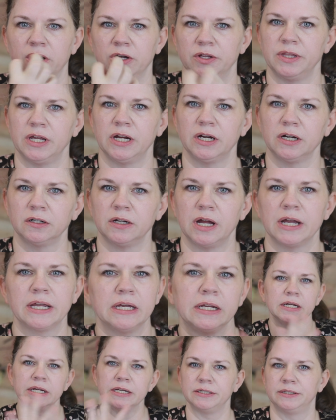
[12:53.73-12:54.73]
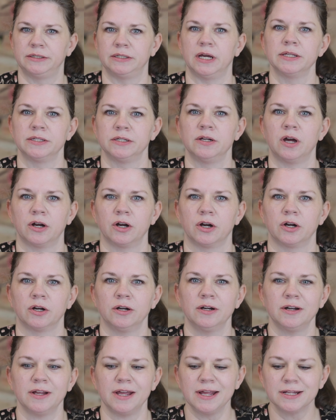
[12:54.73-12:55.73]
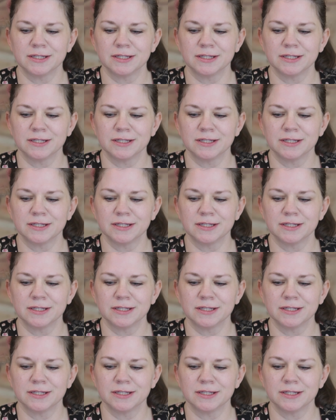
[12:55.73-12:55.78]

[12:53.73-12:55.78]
on there. Again, it does not hurt.